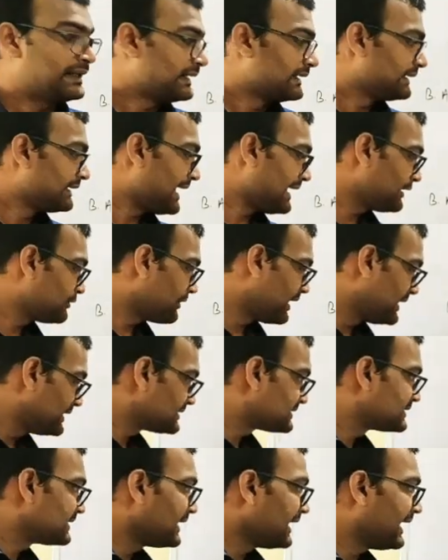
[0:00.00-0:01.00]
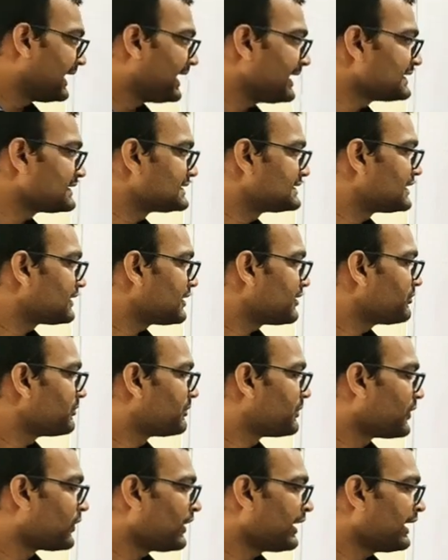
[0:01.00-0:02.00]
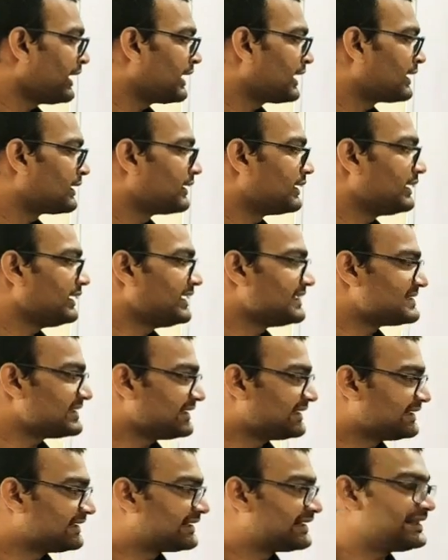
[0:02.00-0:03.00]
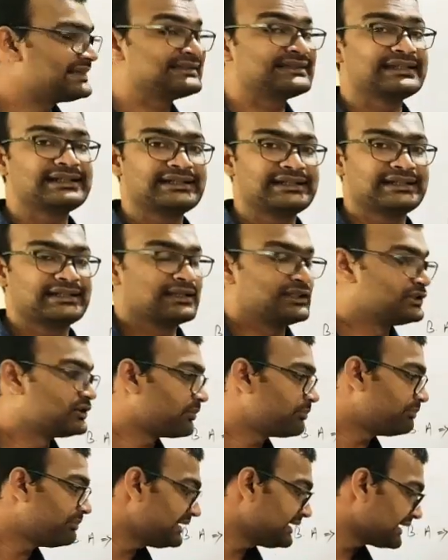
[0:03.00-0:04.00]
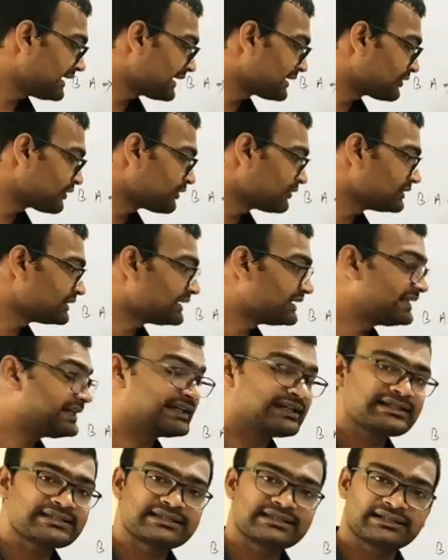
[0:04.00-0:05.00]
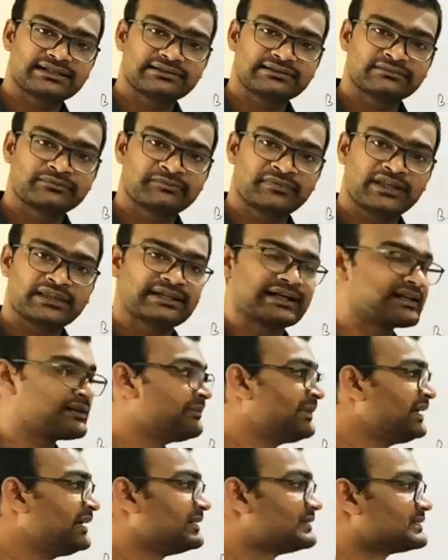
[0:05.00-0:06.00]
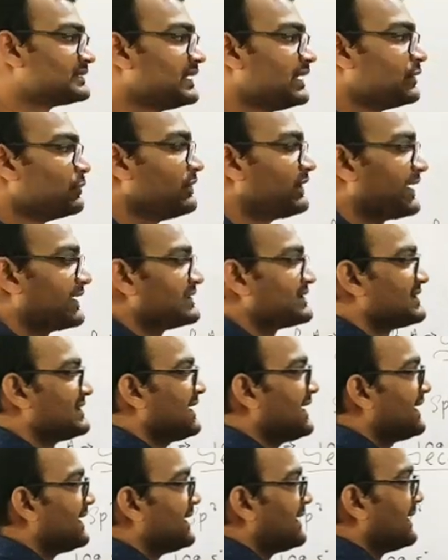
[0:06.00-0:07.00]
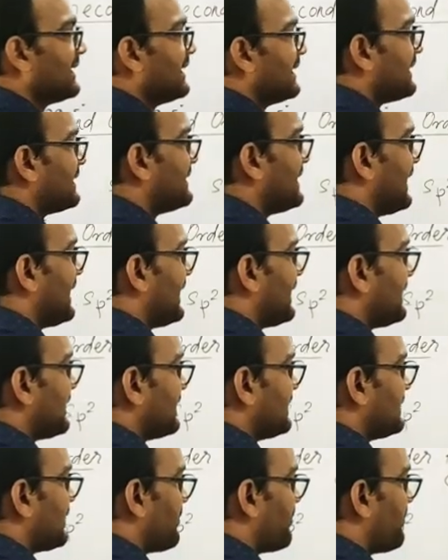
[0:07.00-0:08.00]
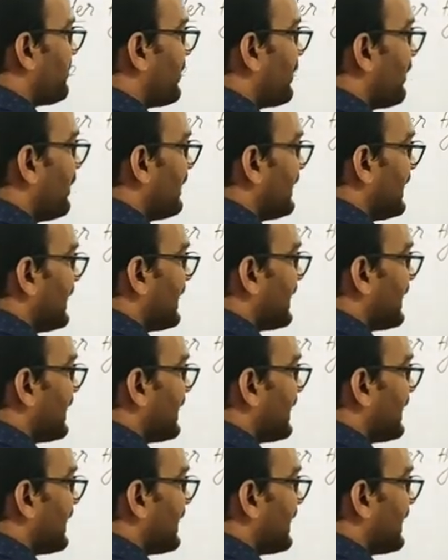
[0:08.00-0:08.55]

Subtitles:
Likewise, as the bond angle is increasing, the p character is decreasing. That means we can say that the bond